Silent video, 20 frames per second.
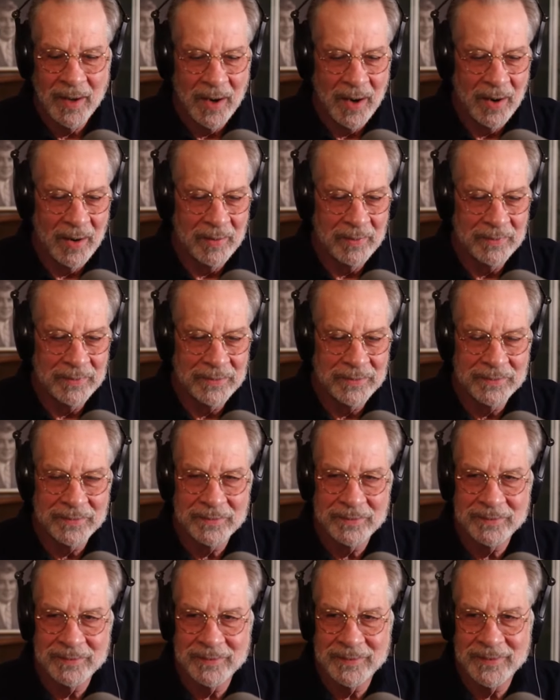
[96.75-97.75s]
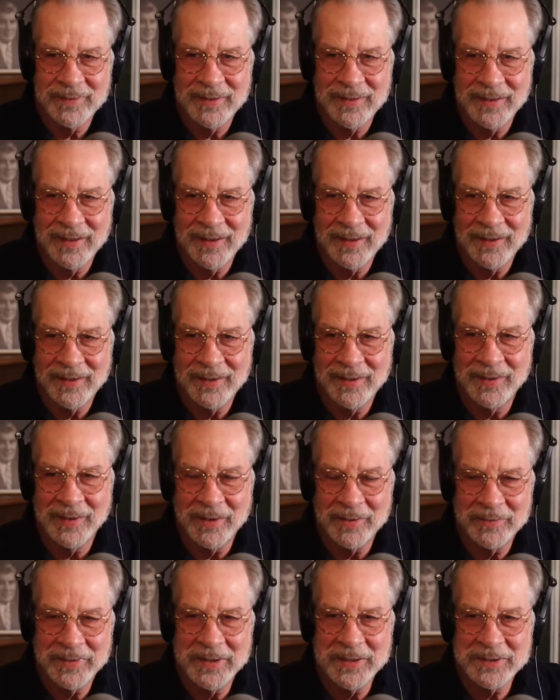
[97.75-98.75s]
of uh,
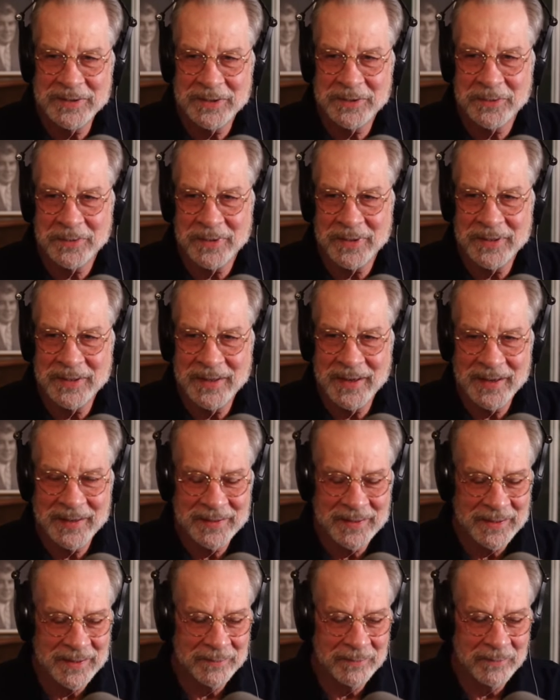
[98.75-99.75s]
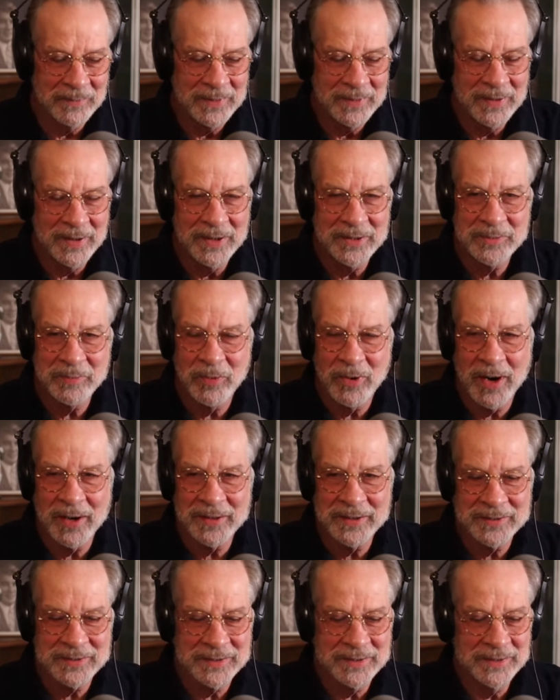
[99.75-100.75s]
of history, and it's brought
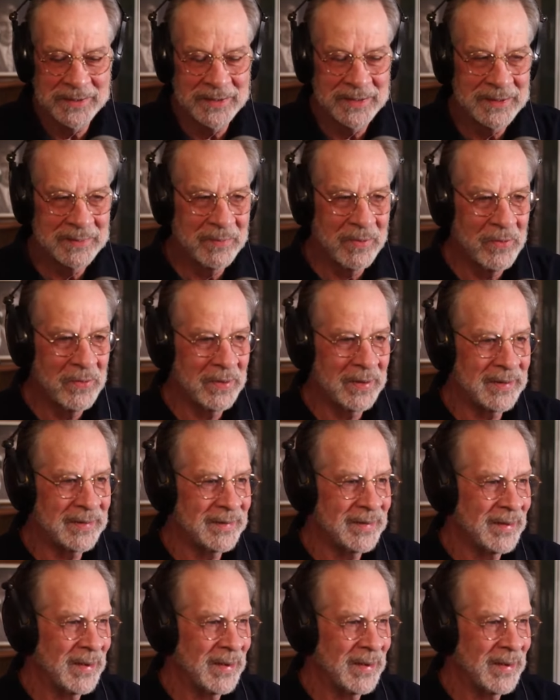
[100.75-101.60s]
us to this point.